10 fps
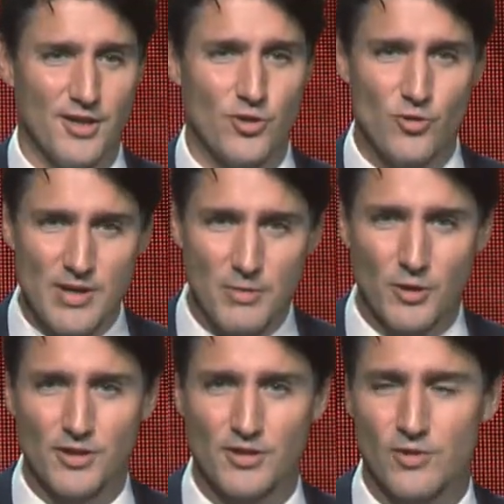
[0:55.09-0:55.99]

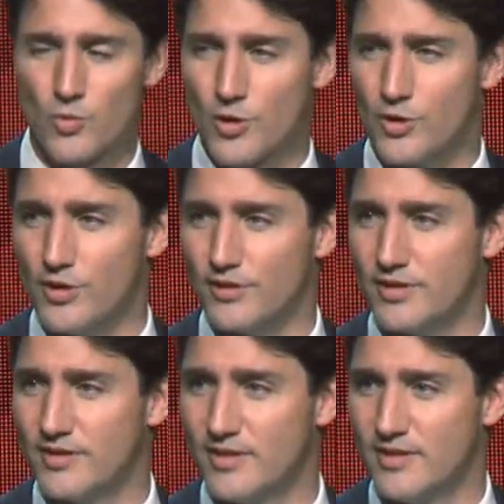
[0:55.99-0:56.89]
grimmer world
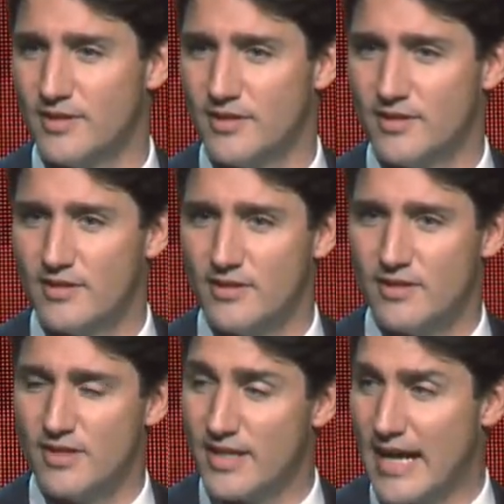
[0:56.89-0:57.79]

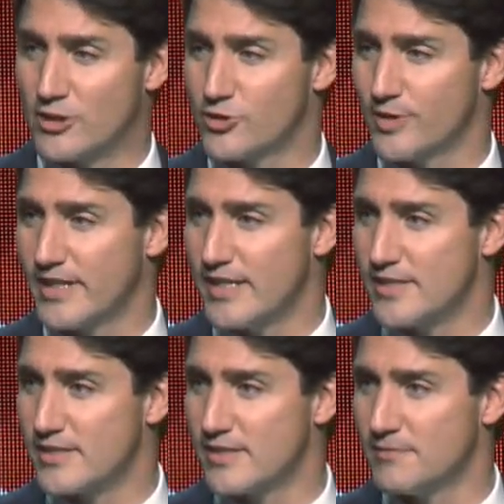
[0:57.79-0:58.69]
than it actually
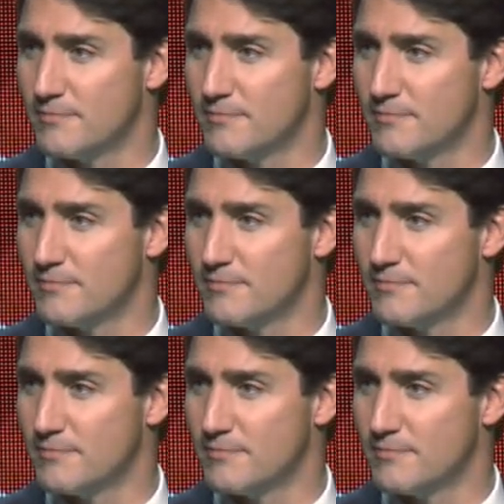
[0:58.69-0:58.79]
is